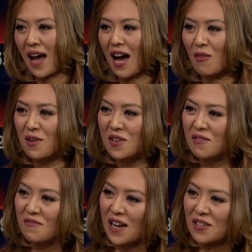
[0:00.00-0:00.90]
how are you
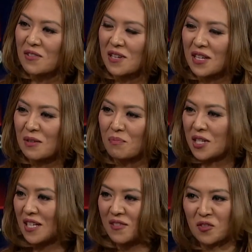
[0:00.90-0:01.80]
factoring in
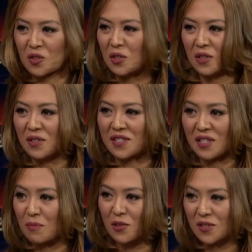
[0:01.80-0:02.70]
potential
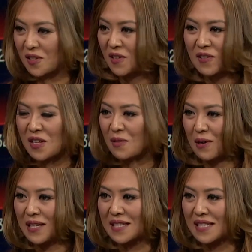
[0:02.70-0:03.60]
cybersecurity
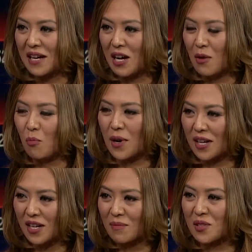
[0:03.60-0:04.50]
threats when
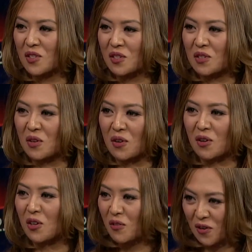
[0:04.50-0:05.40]
it comes to
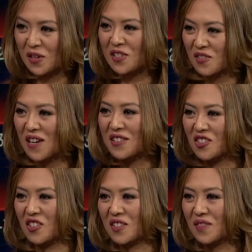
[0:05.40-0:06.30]
your overall
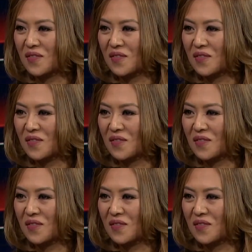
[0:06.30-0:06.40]
strategy?